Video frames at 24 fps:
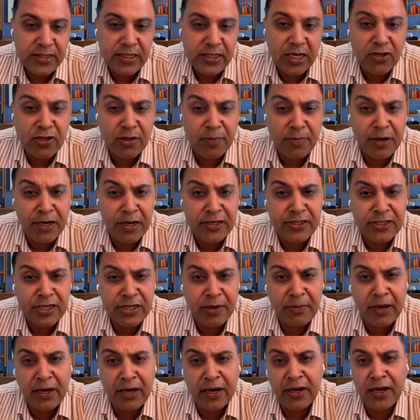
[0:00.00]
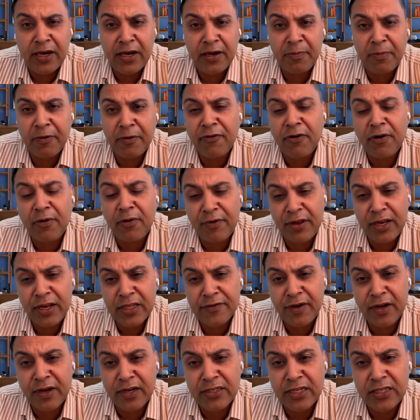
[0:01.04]
inside of the bloodstream, and it performs
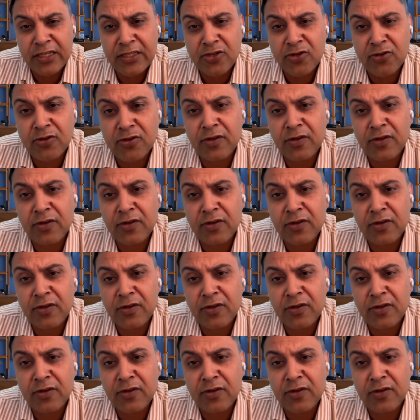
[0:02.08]
various functions.